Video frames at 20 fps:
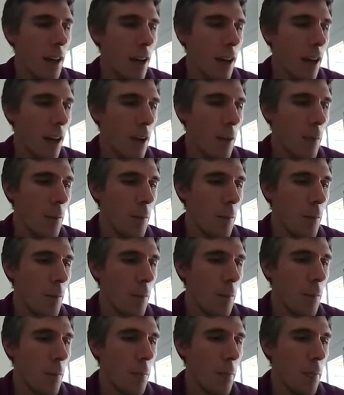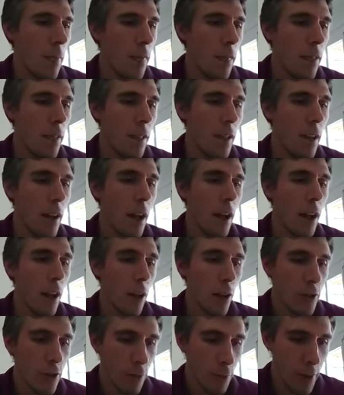a
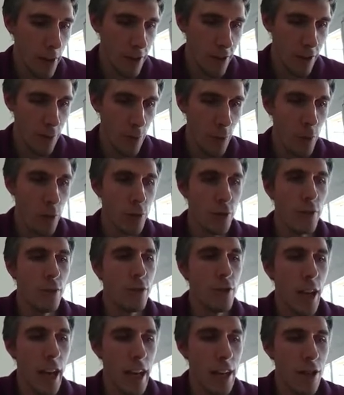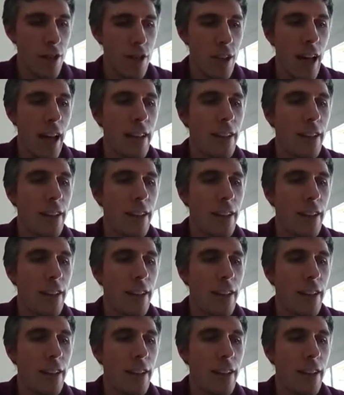lot of business models have changed,